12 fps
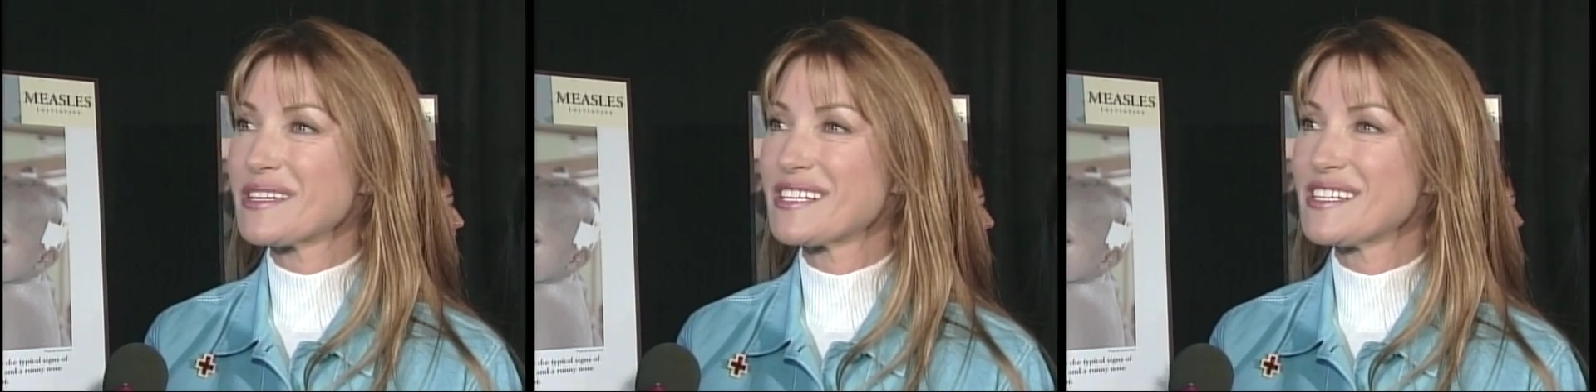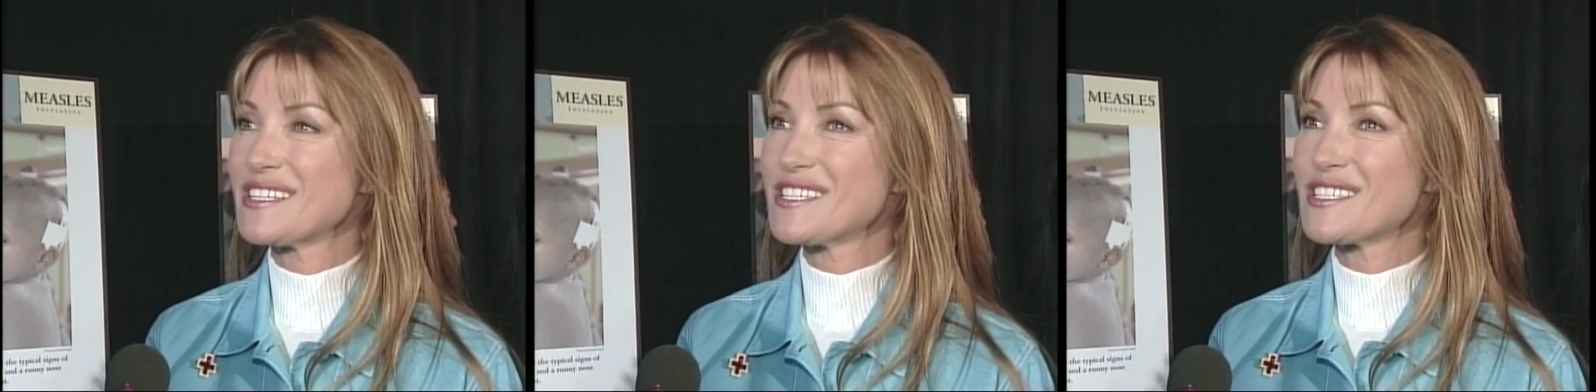
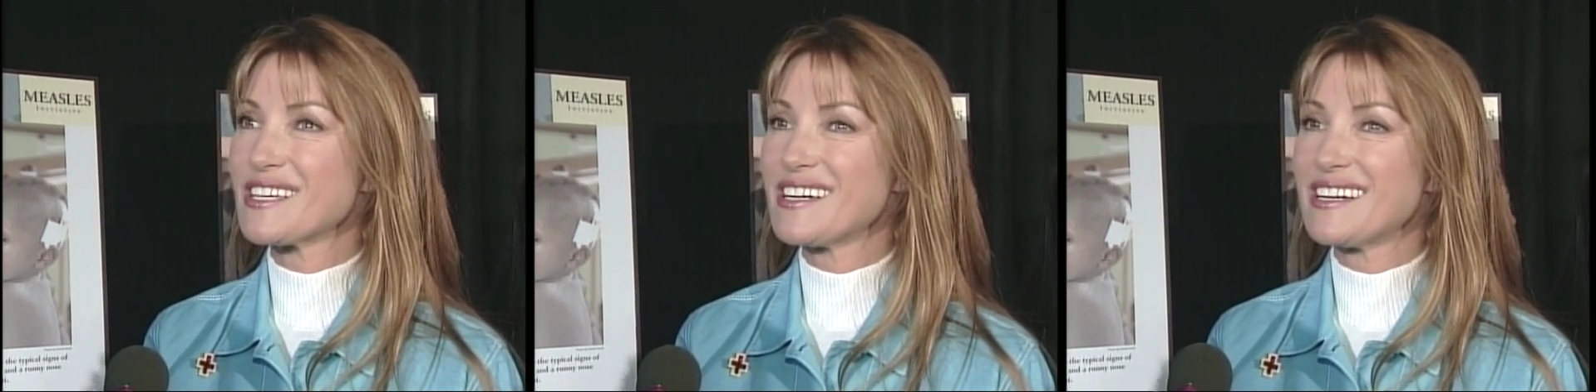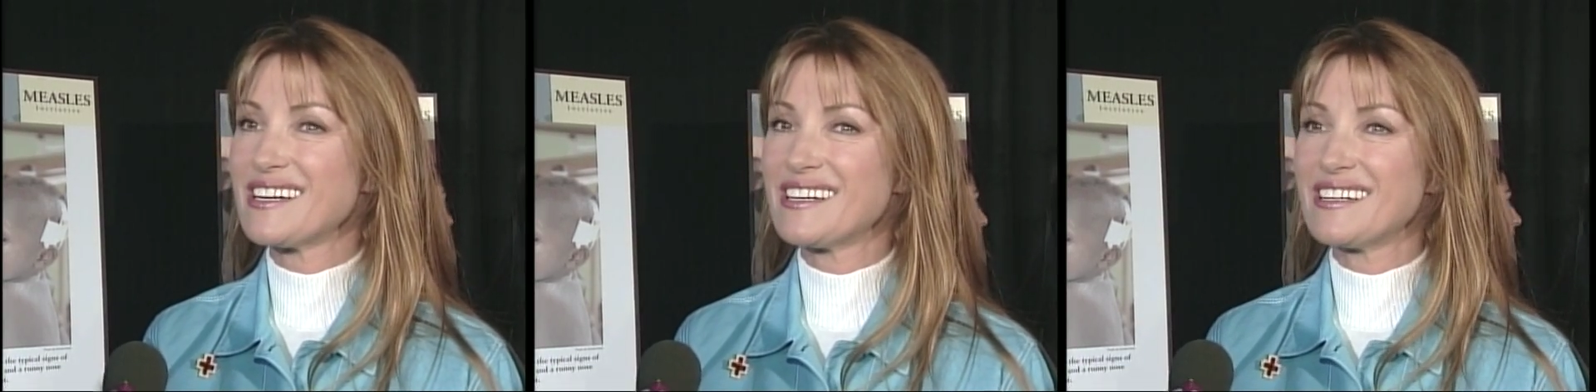because
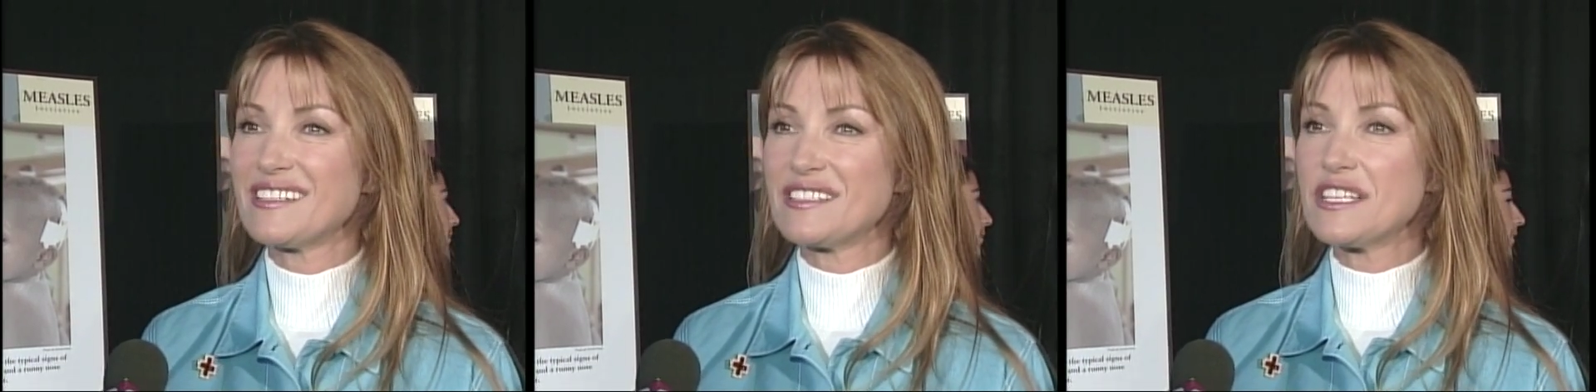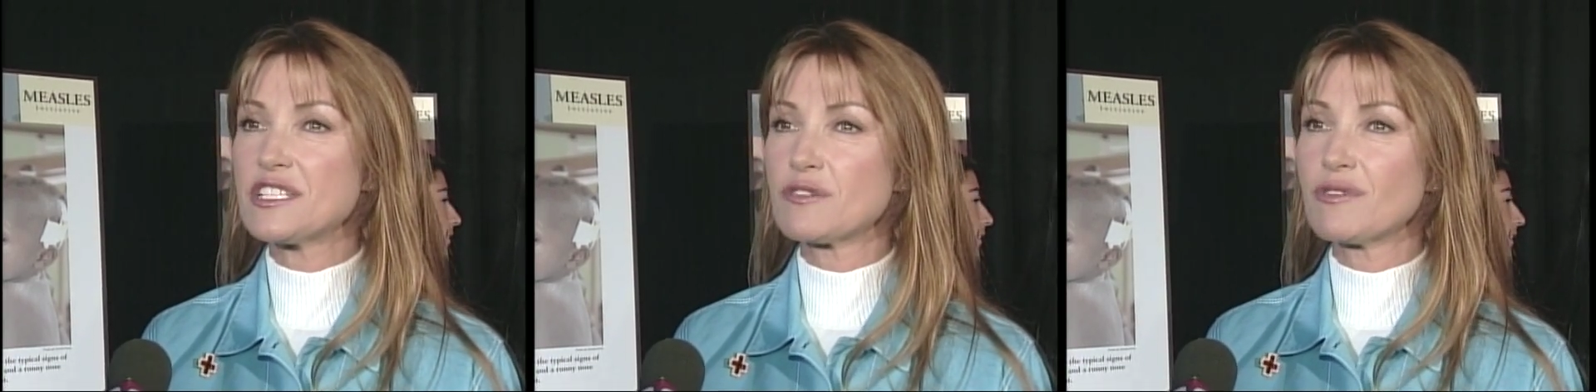uh,
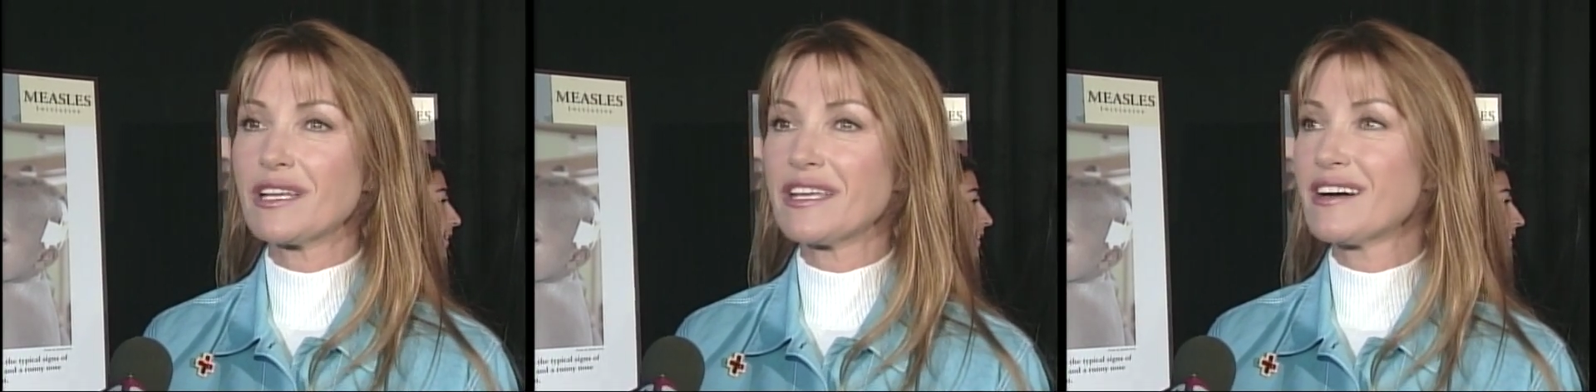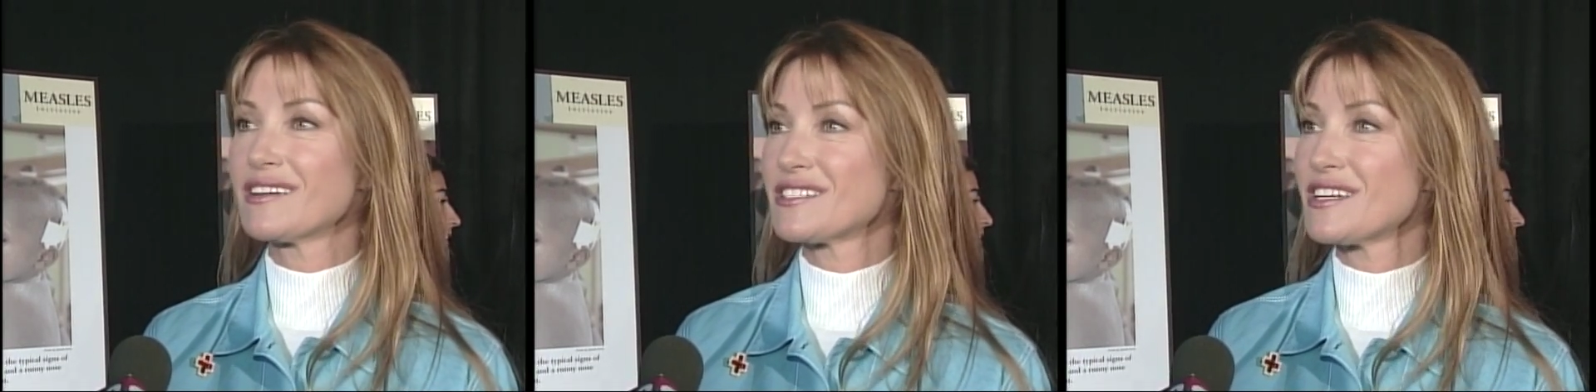these are really
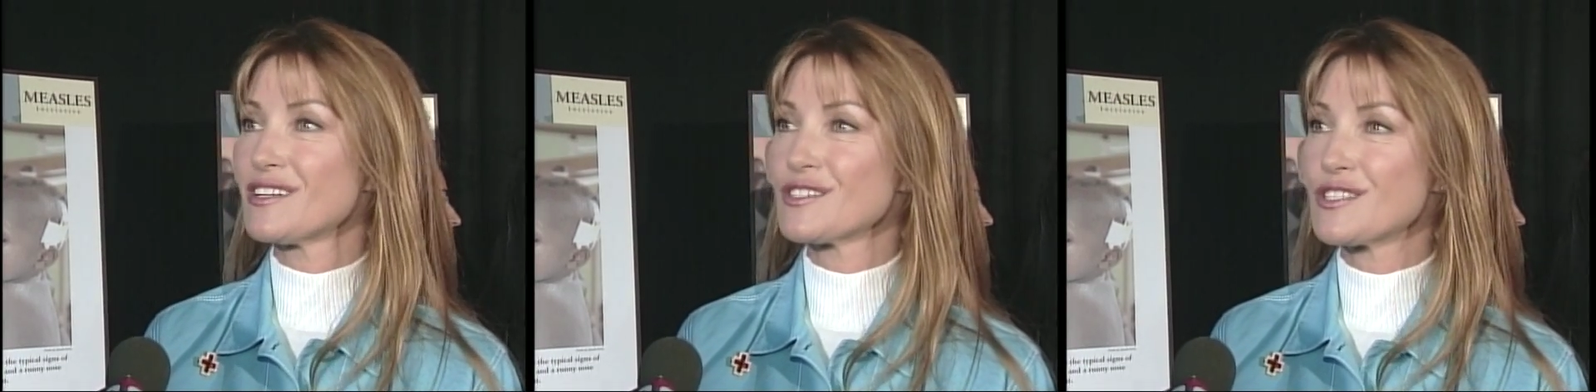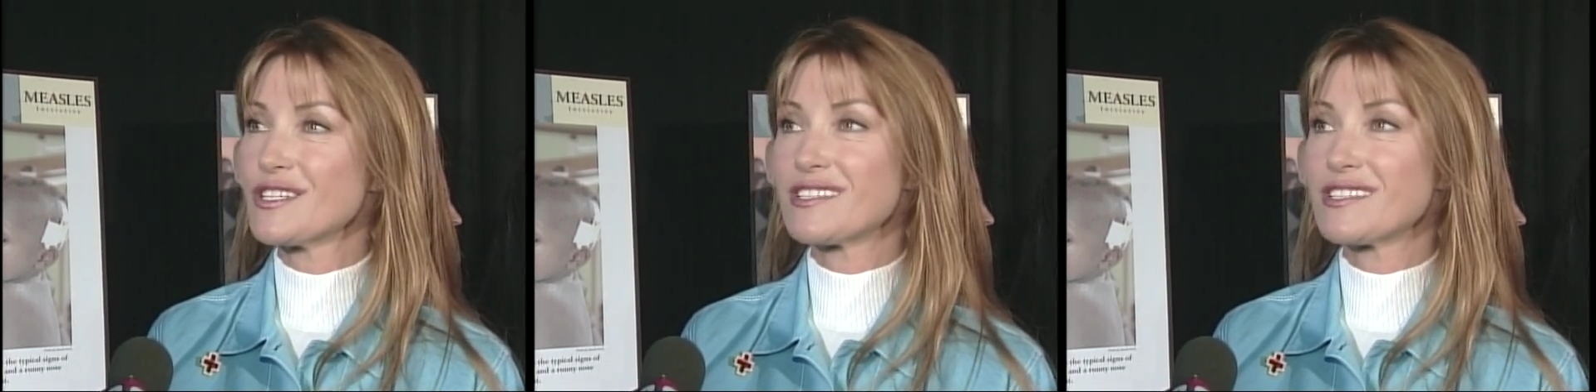young adults.